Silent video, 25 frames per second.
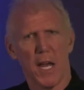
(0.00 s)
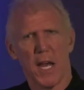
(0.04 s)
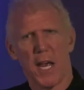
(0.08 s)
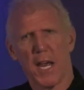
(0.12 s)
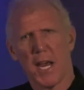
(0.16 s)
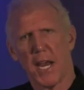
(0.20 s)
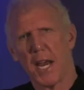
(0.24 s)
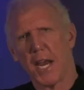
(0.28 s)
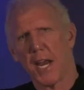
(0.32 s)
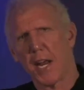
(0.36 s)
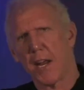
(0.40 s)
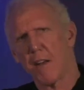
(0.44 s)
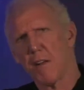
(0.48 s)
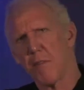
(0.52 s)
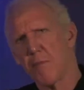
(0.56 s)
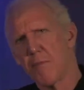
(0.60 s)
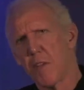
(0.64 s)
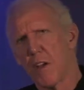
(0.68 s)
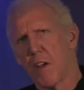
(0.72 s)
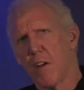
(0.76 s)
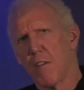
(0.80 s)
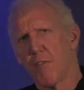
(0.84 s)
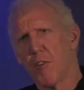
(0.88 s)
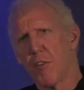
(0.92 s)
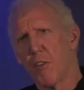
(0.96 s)
And
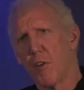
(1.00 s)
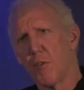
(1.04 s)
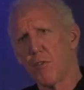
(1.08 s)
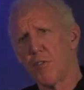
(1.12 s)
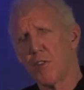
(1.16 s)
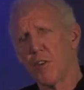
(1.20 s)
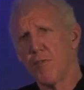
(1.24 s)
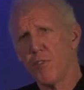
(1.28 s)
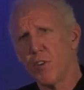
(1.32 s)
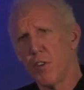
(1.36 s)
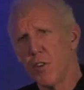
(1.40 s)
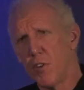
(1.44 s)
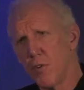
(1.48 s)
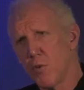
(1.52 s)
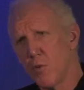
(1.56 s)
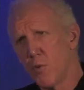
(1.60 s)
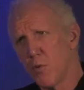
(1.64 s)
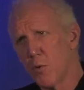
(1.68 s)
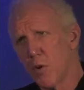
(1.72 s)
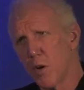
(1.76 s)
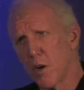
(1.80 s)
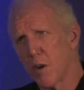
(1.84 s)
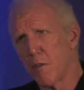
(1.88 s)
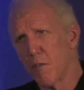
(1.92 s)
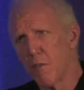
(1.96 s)
for those of you who
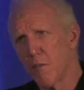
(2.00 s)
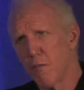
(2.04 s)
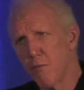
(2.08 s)
are